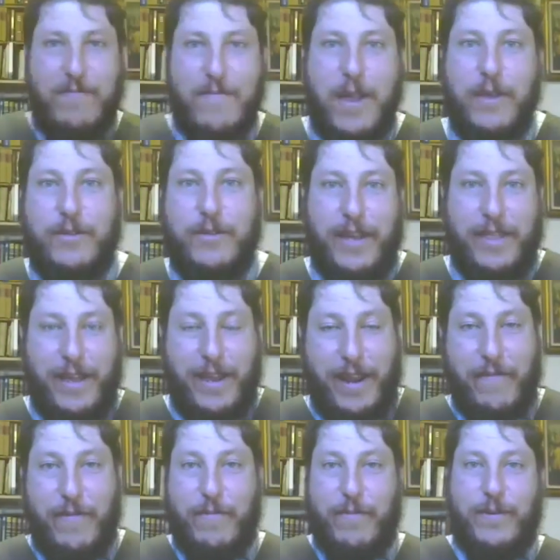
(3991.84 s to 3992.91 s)
saying that
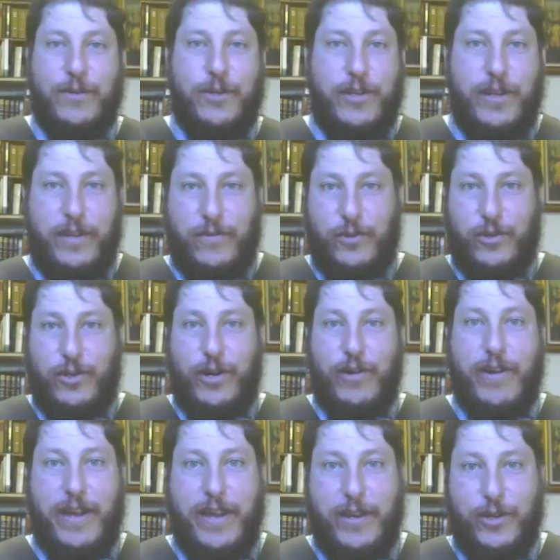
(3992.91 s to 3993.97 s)
everyone is
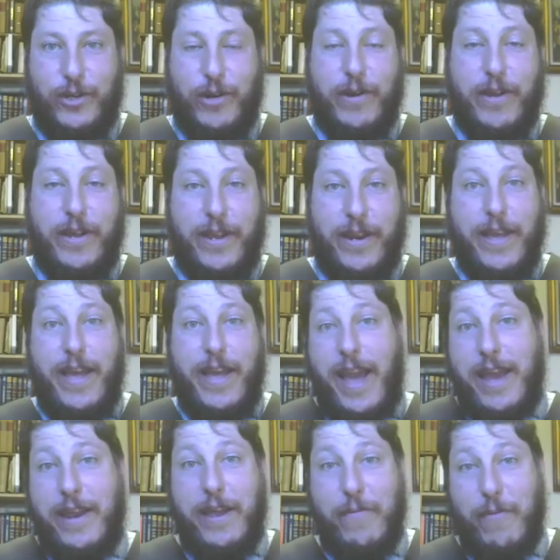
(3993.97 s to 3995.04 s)
cheering and cheering and
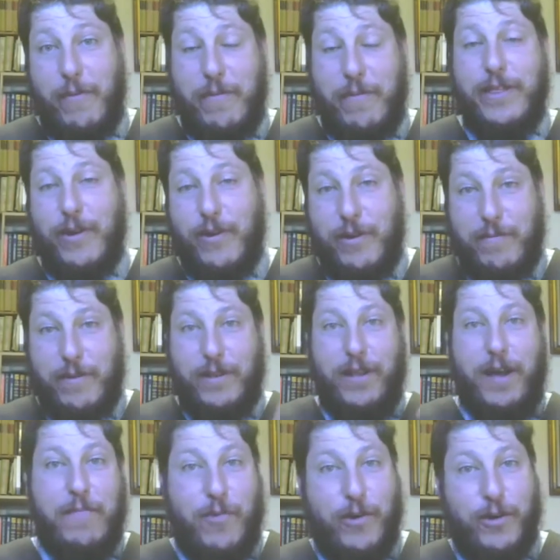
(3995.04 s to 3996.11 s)
had henry been there it would have been a
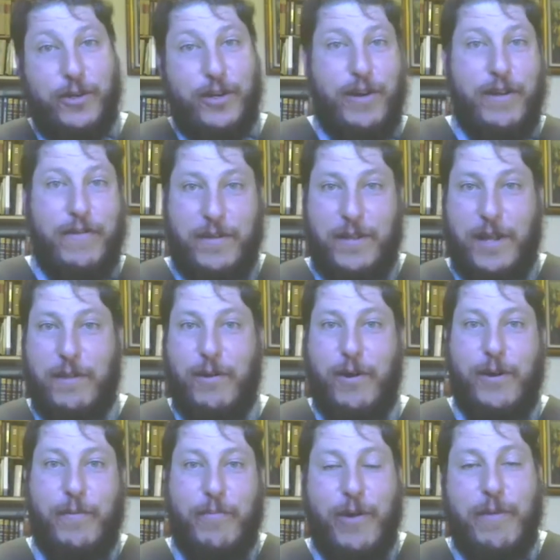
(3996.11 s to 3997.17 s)
lot more cheering for a lot
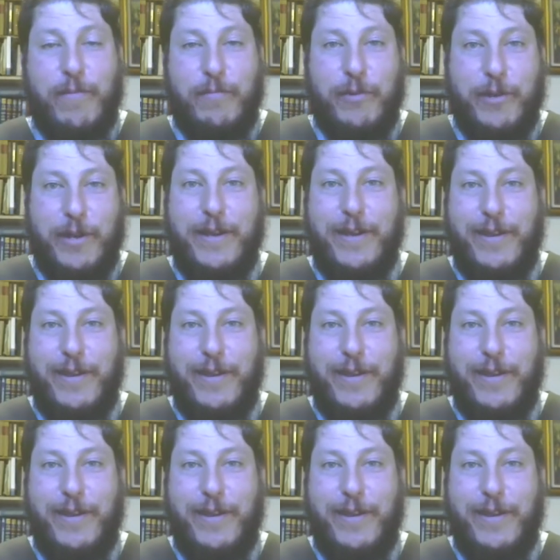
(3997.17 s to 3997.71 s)
longer probably